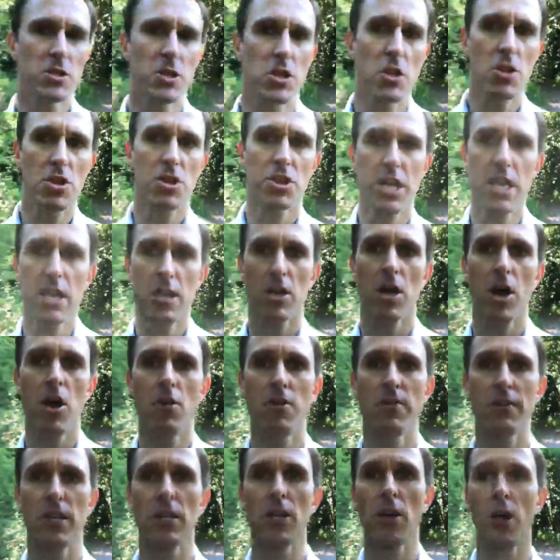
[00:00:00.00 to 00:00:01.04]
do you think
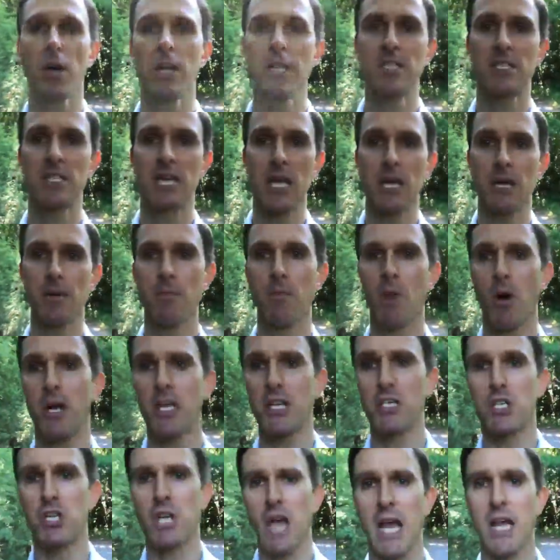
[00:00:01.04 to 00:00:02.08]
COVID-19 might
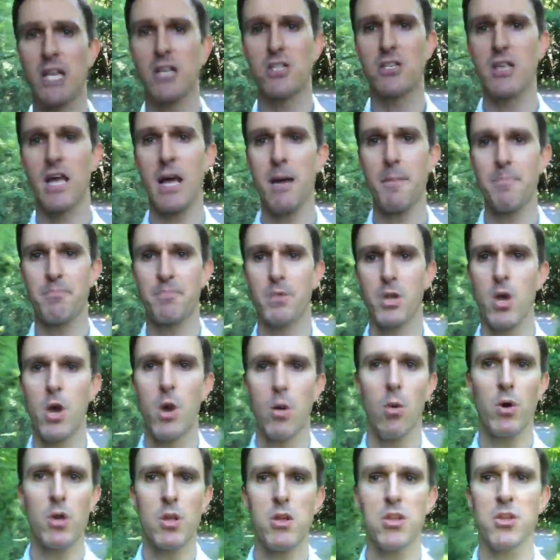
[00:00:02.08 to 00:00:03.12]
change that?
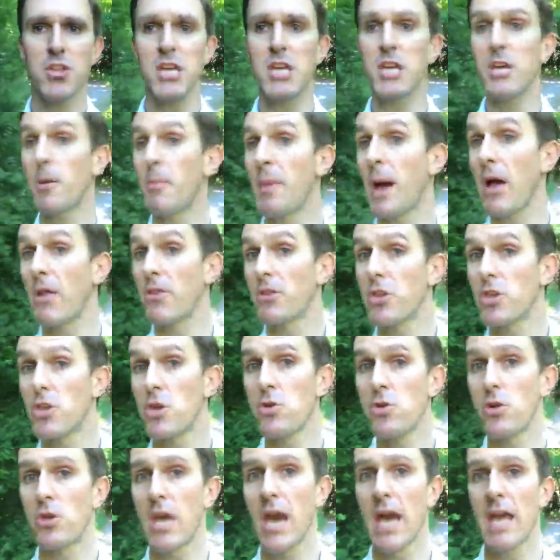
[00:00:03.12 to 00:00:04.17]
What do you think about
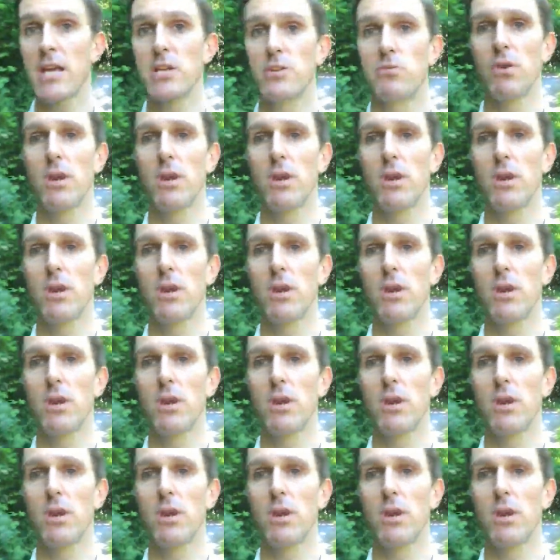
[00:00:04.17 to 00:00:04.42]
the UK's